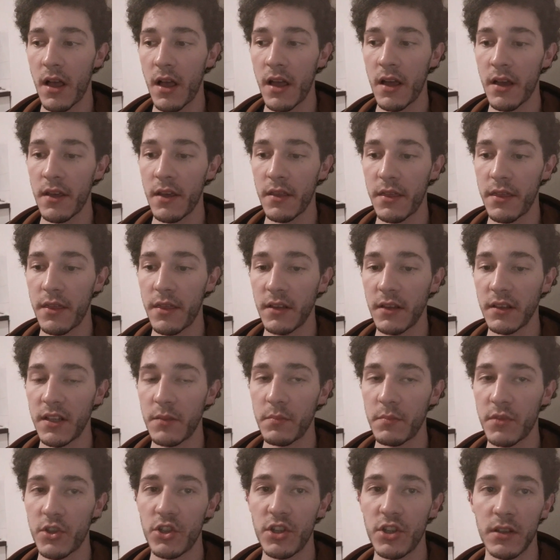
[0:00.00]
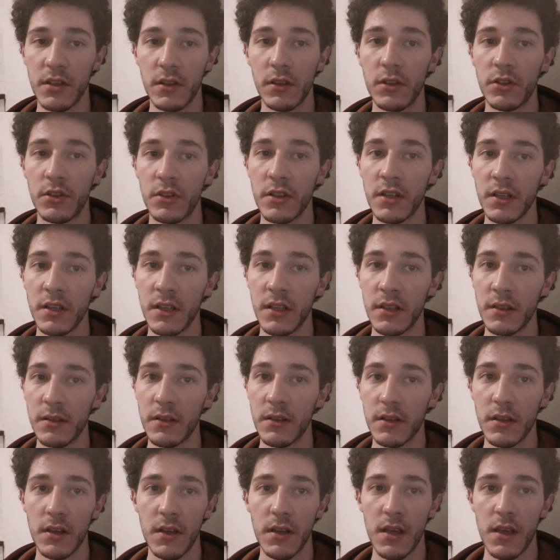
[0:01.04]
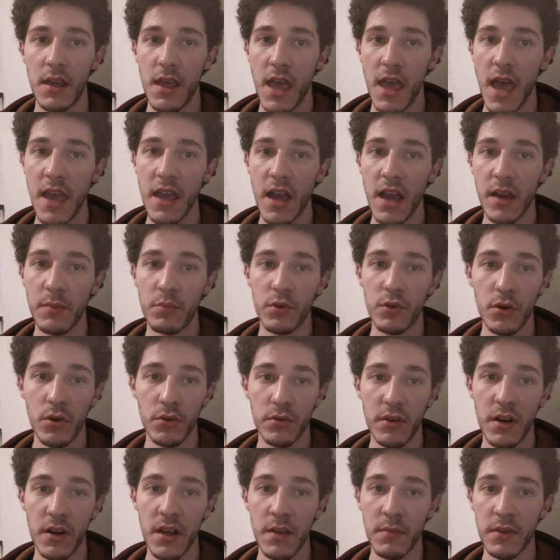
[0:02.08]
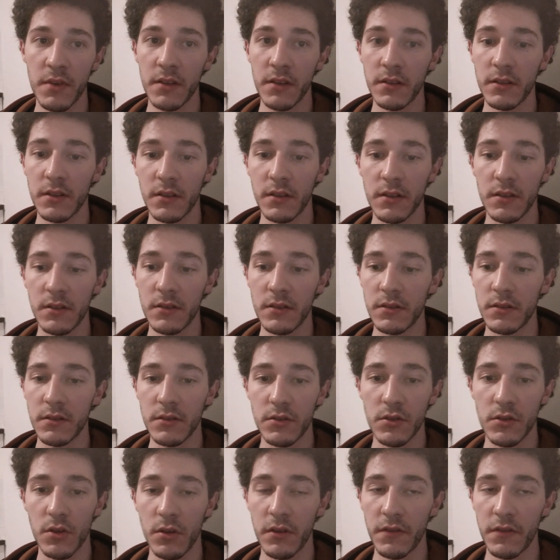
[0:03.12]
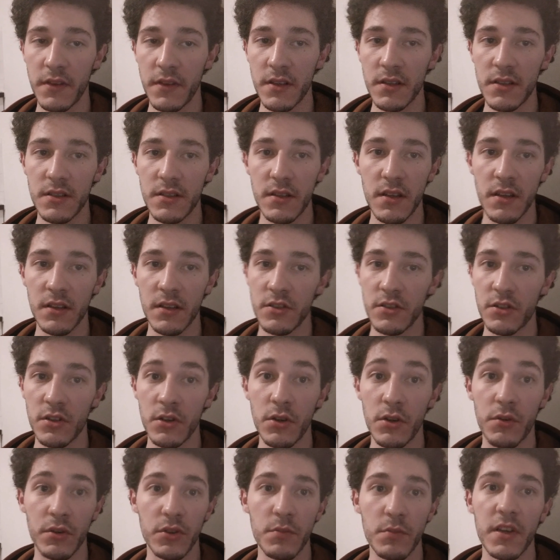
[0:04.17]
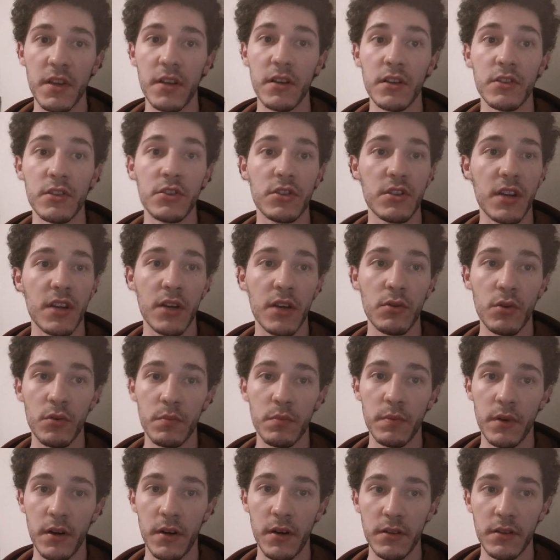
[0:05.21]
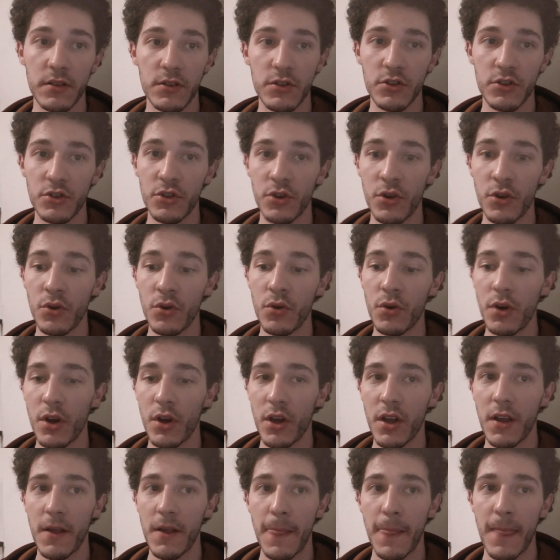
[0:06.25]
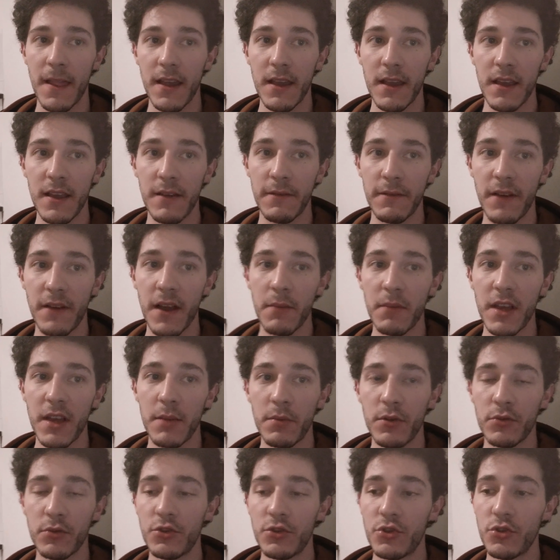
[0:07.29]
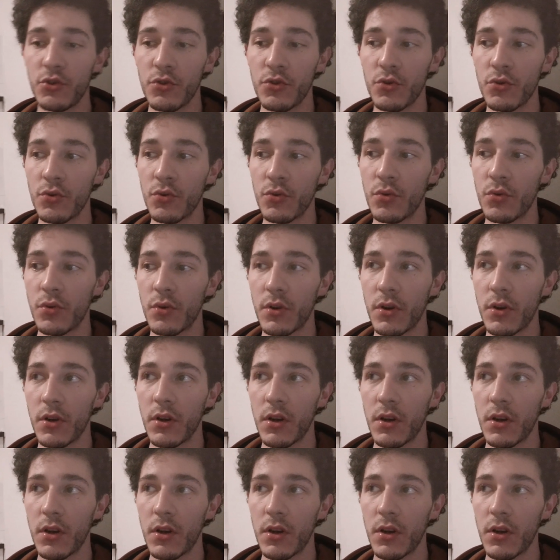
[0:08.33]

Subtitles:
I think that machine learning and AI programming and all of these things are going to be an integral part. So, if I'm able to